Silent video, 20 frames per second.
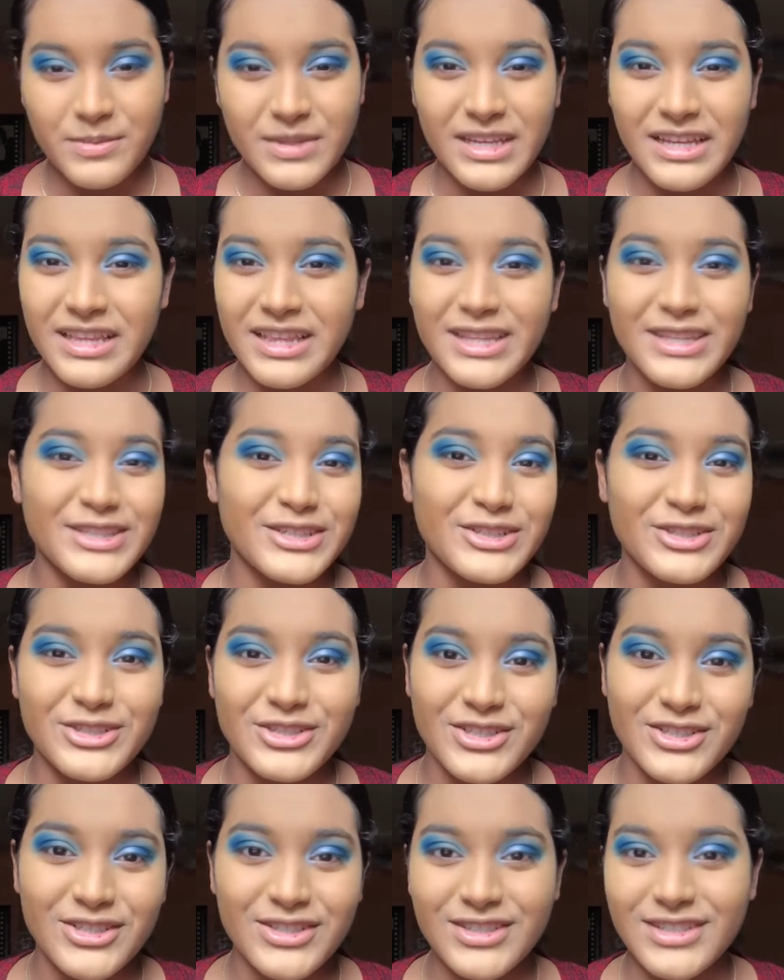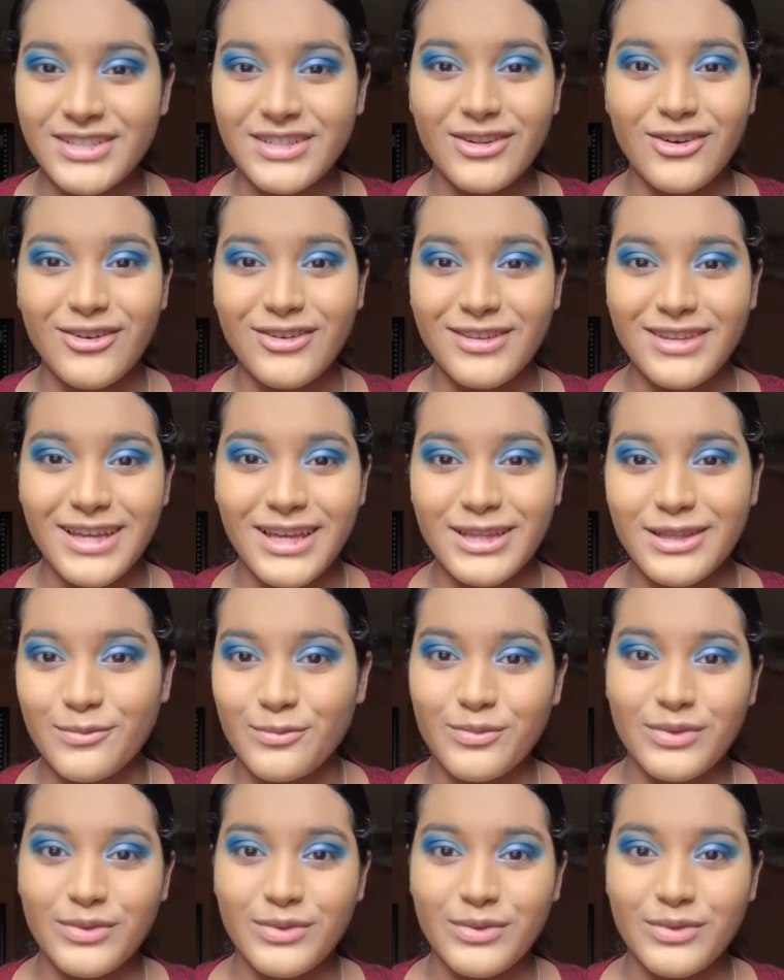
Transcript: glitter and all that, the